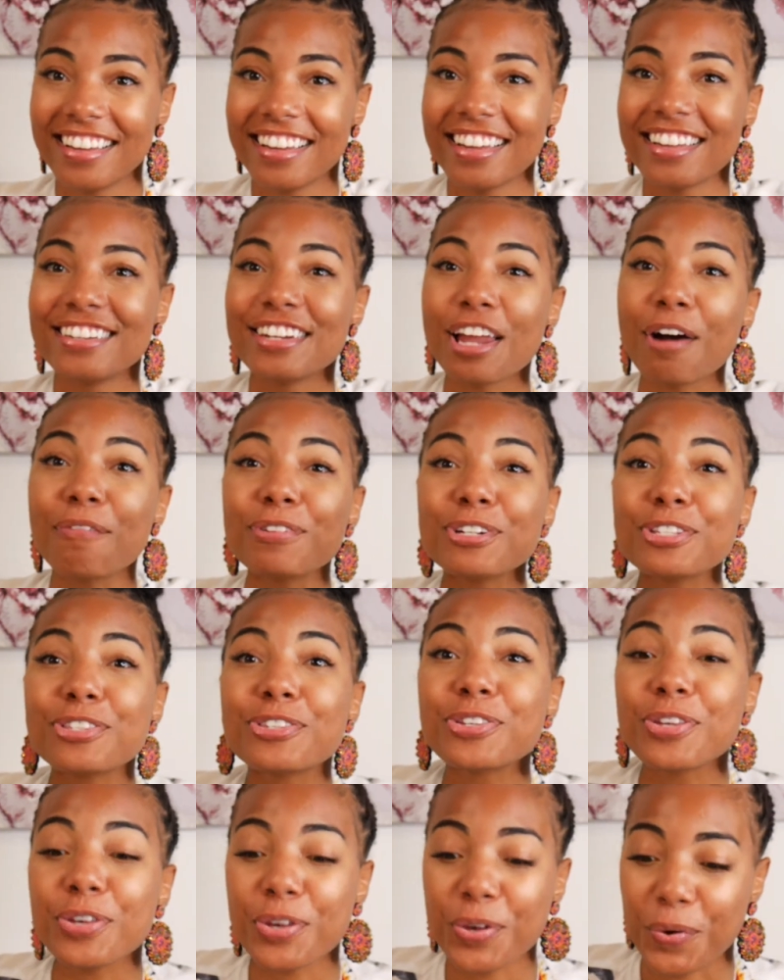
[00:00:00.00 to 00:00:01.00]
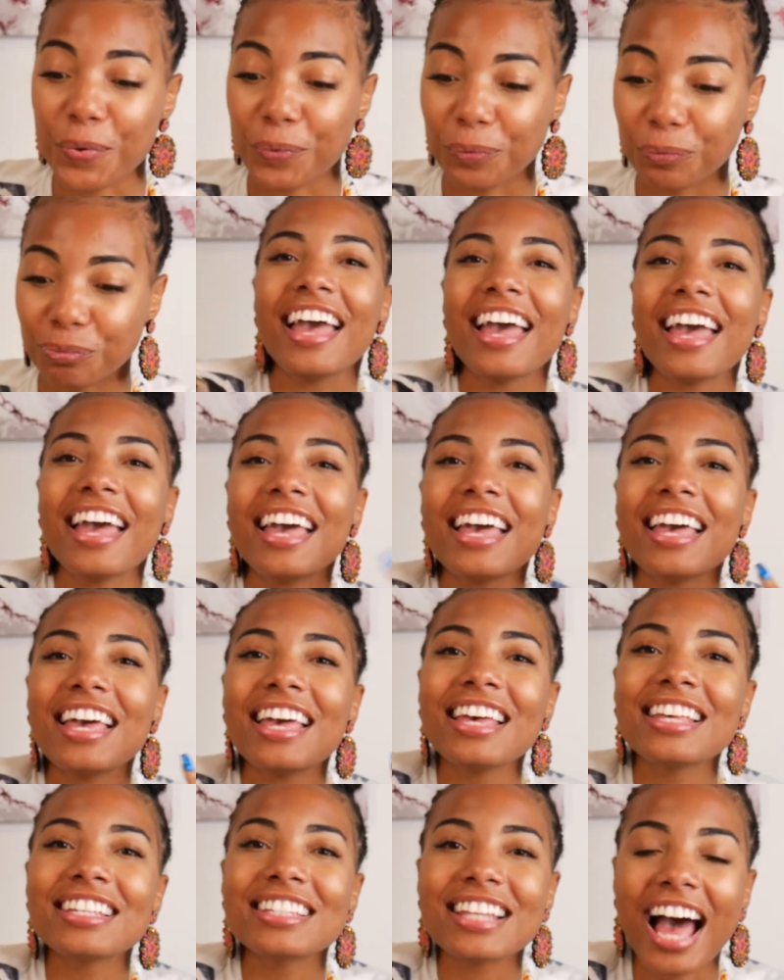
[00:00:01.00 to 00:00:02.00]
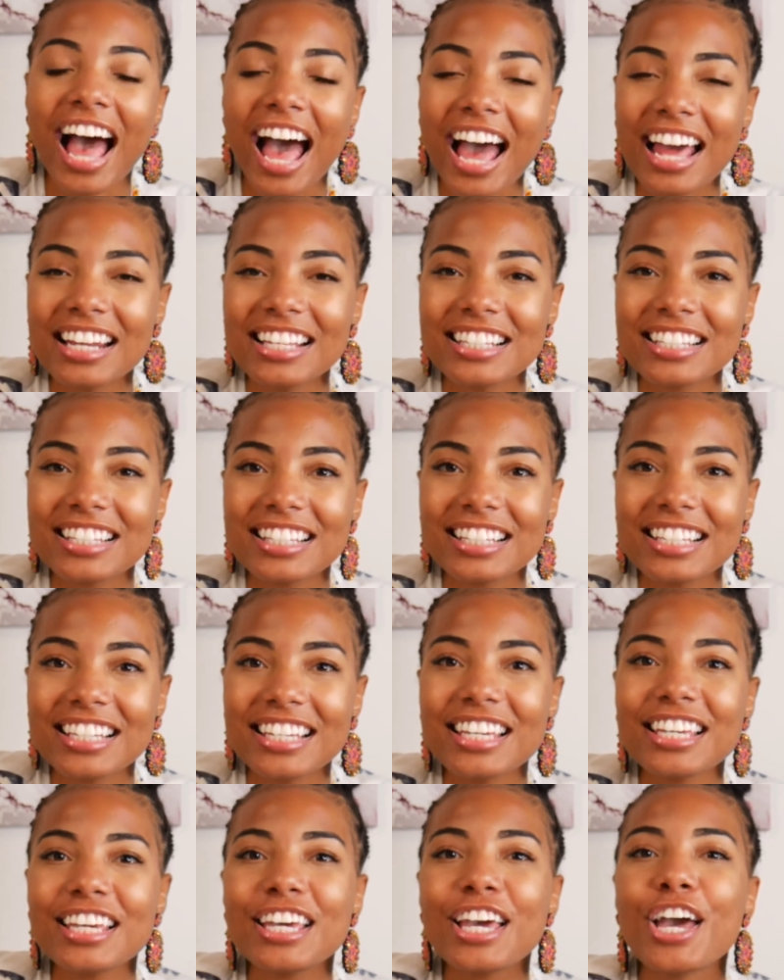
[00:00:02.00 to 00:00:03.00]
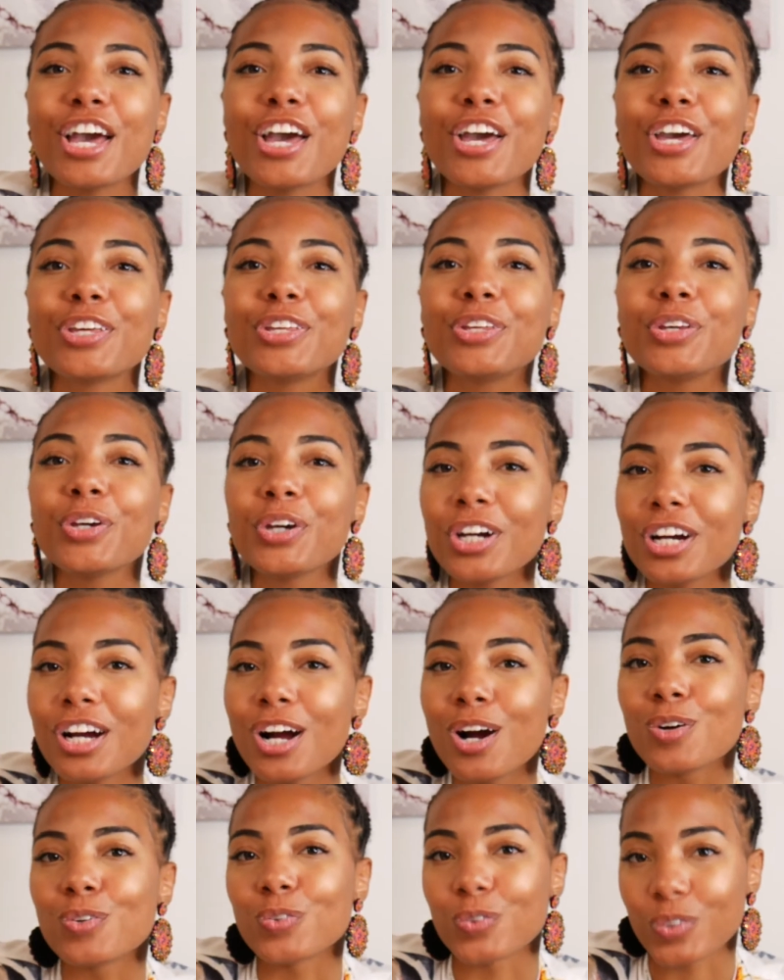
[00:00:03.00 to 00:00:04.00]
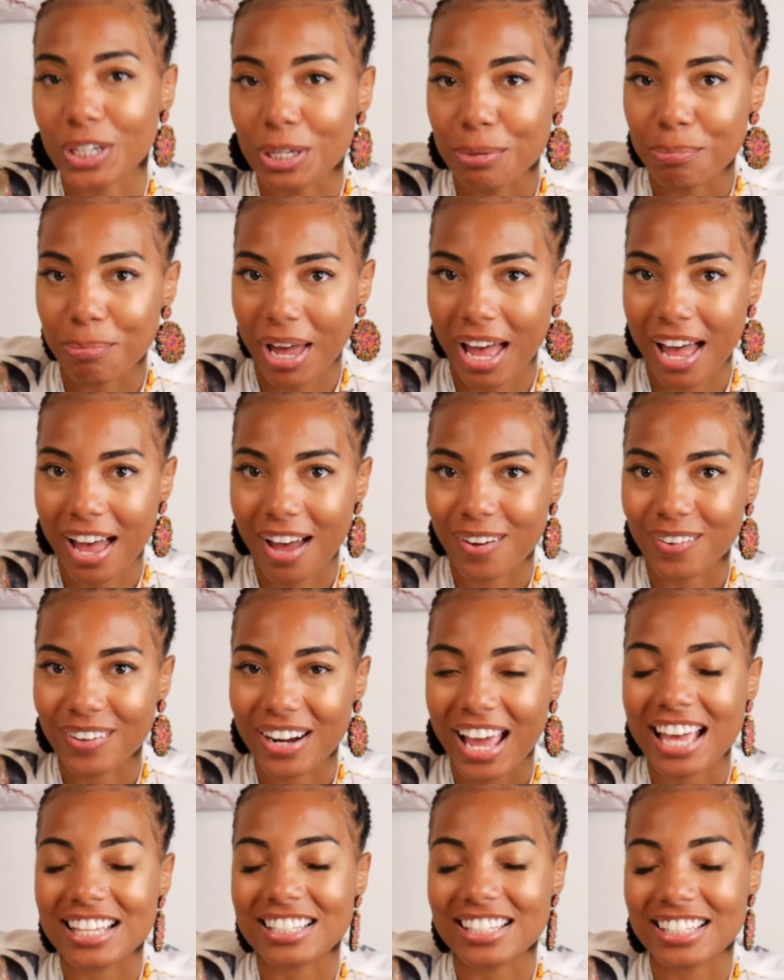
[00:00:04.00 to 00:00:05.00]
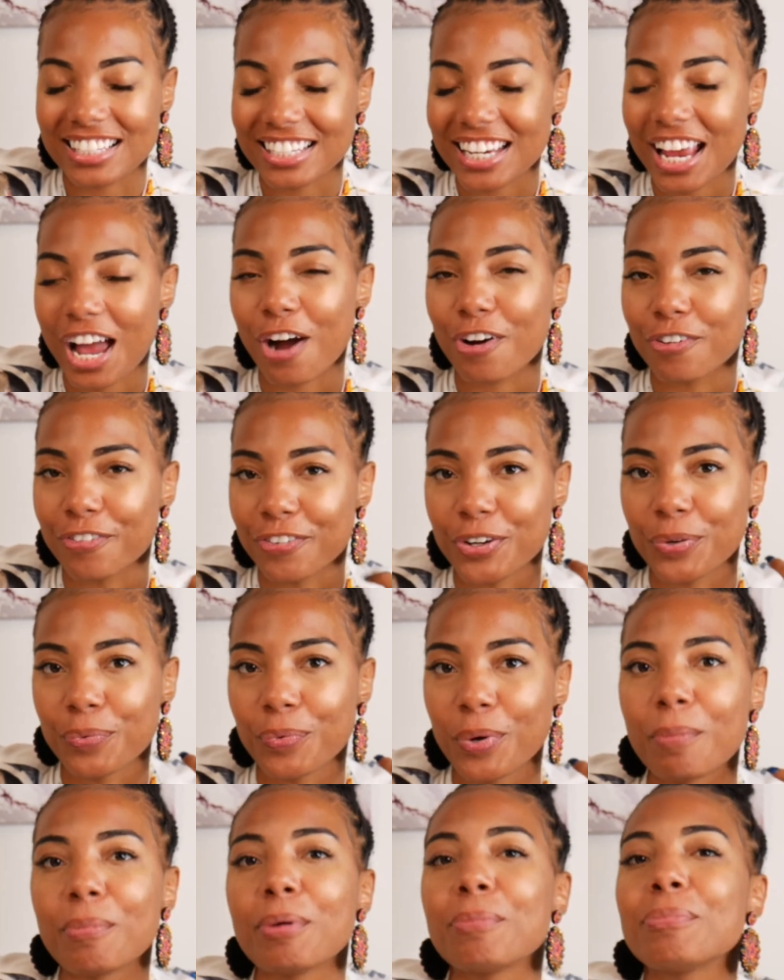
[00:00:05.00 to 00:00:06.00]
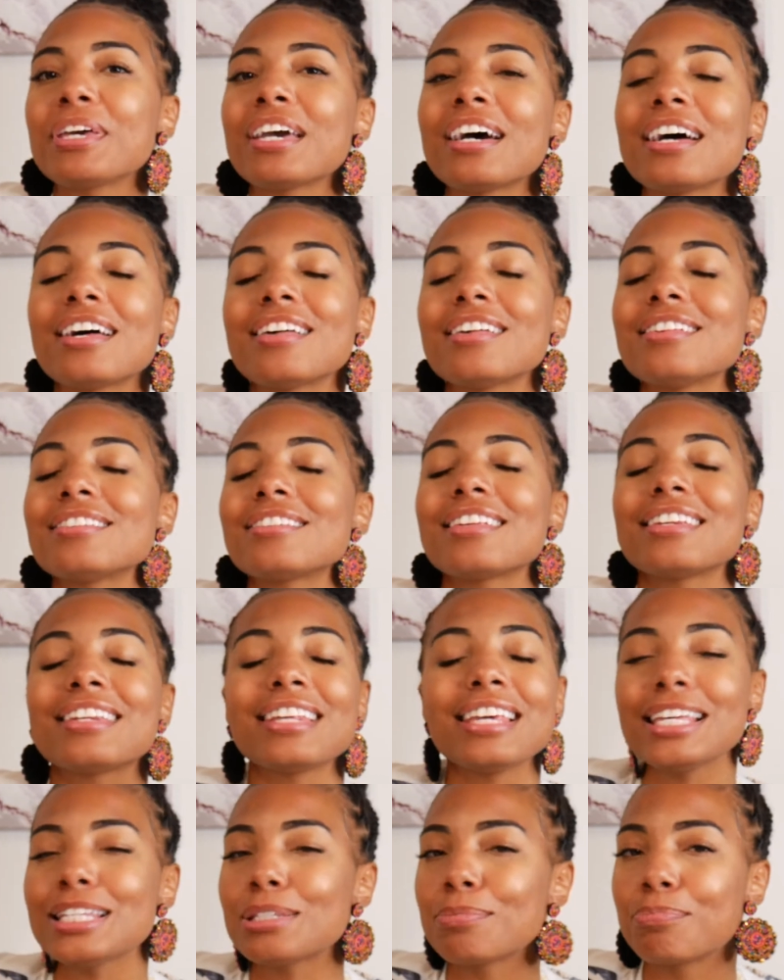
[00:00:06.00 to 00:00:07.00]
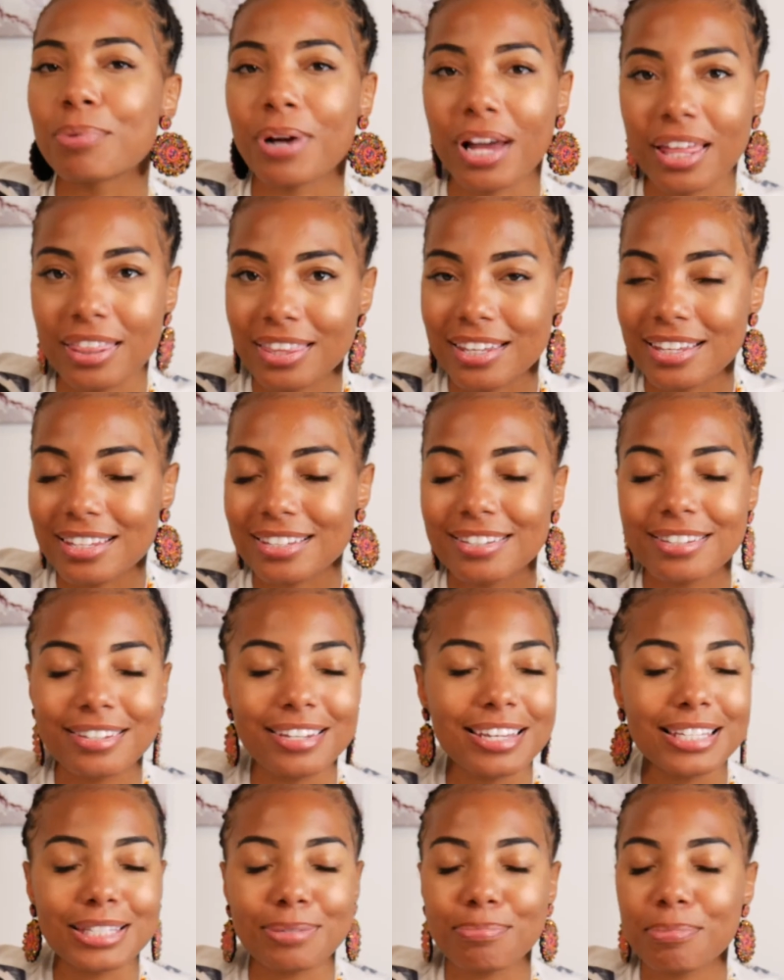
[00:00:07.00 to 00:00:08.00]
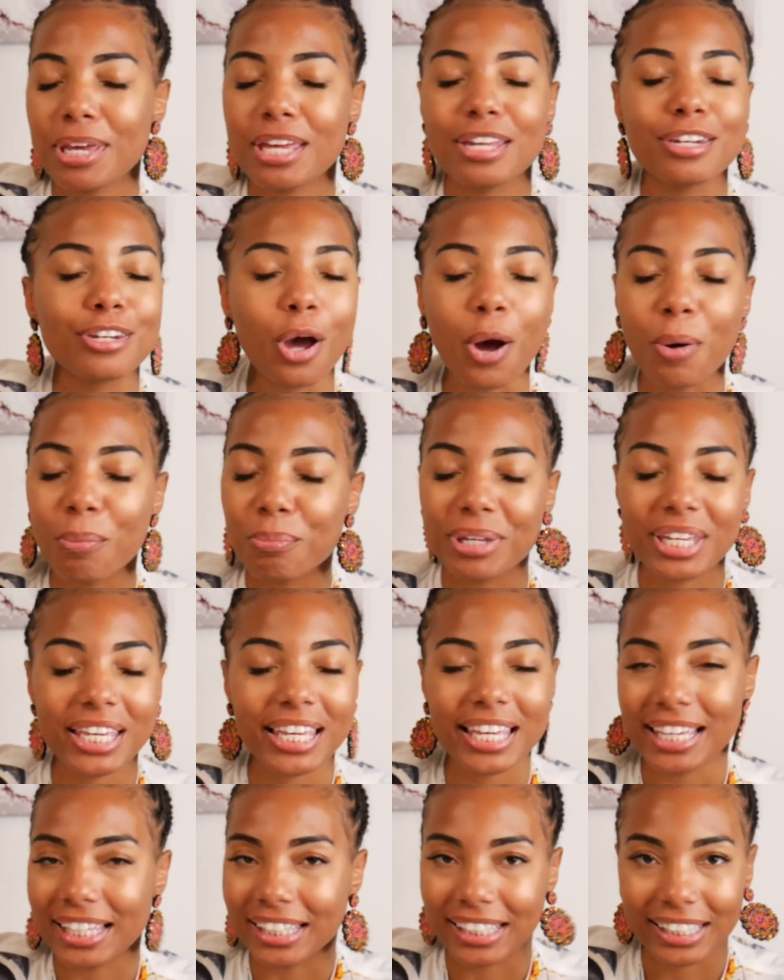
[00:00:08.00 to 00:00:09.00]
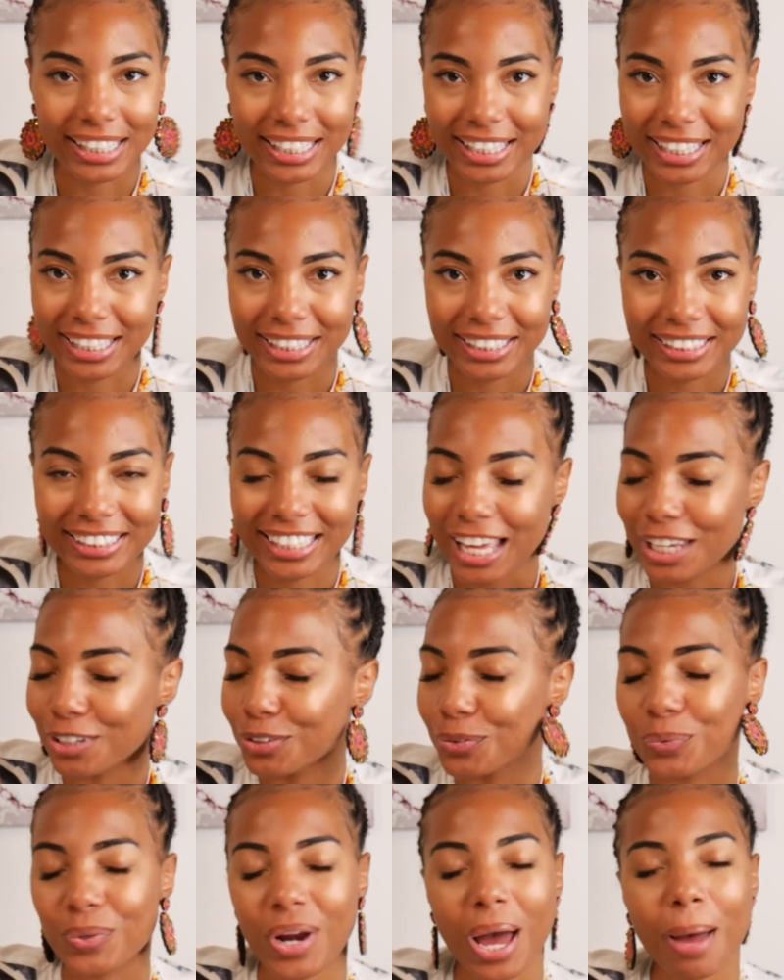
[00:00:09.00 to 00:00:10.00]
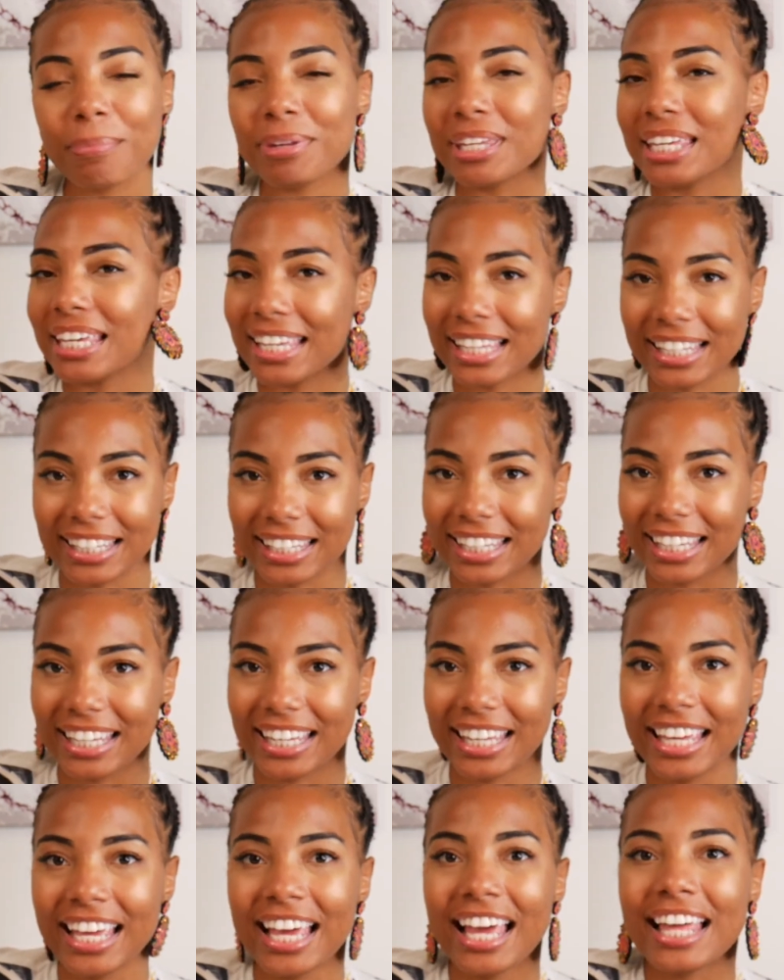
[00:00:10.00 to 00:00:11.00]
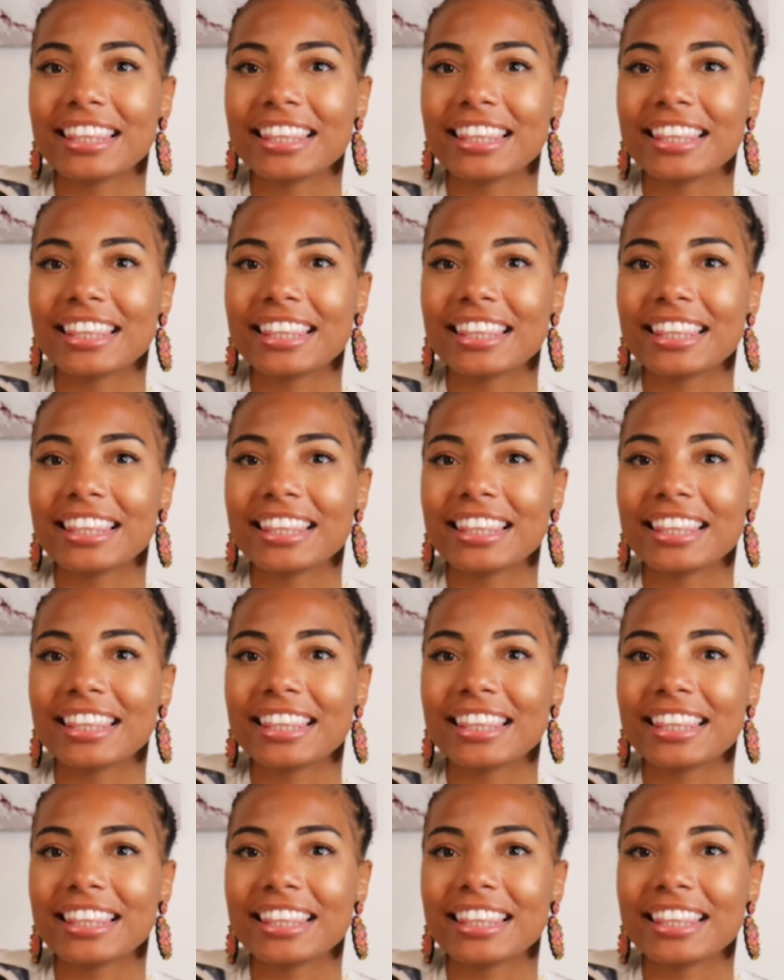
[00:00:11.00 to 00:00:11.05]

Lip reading: Number two is honestly, you're a rebound as a child-free woman because these brothers, these men don't be healing. They do not be healing.